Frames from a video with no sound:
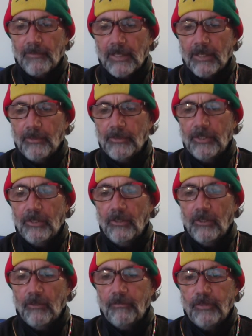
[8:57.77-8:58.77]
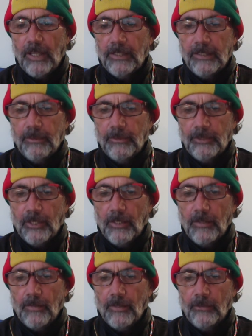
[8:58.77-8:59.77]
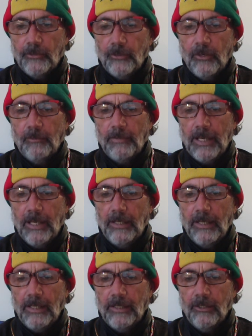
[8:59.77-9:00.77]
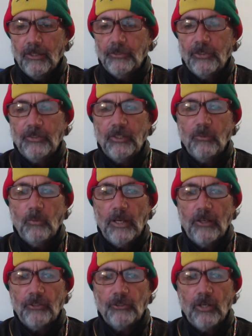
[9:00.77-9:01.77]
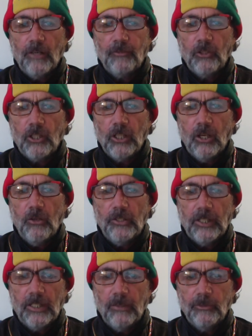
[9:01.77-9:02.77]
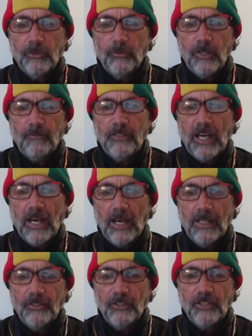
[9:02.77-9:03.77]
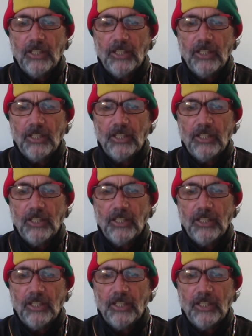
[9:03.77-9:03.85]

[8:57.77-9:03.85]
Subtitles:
He wasn't no little flake. He was a strong man, and he also didn't wear soft clothing. He was a rough guy, just